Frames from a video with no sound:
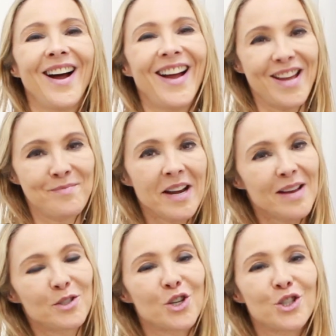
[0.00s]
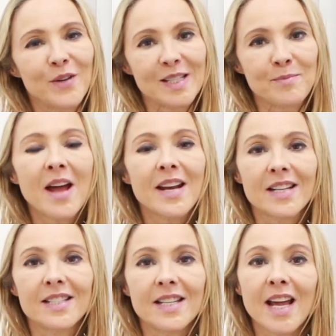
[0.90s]
Hi, my name is Dr. Esma,
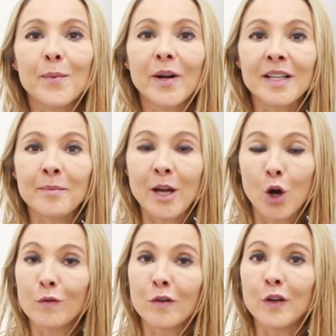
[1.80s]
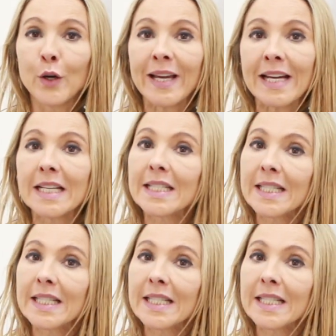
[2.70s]
and today we're going to be overviewing